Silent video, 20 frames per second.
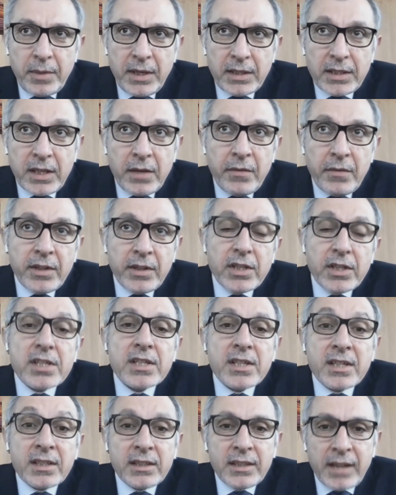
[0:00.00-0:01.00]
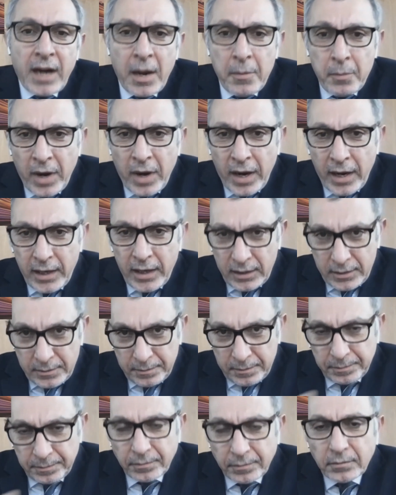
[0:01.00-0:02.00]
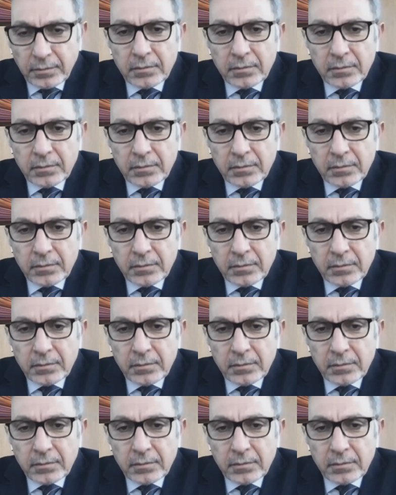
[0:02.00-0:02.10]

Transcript: But giving this ground mile